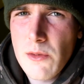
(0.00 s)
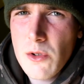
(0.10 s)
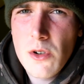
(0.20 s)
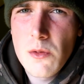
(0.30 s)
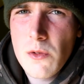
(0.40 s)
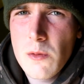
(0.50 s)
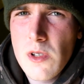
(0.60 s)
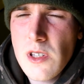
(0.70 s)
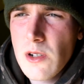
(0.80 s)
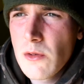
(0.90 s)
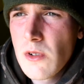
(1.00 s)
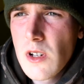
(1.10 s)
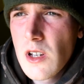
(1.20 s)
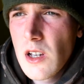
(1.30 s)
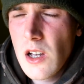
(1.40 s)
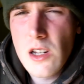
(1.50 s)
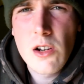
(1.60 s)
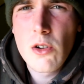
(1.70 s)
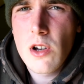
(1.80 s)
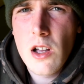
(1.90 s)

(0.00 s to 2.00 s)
I've caught them from the silt, and you look